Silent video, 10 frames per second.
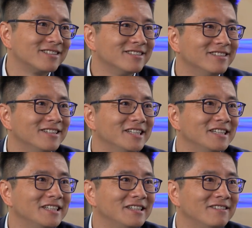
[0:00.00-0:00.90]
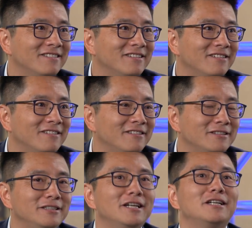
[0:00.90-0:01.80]
That is the most complex
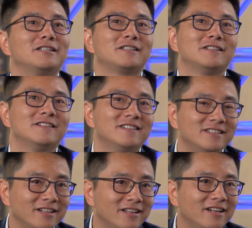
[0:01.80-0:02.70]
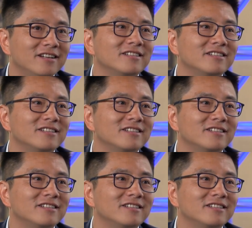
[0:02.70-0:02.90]
system you'll ever encounter.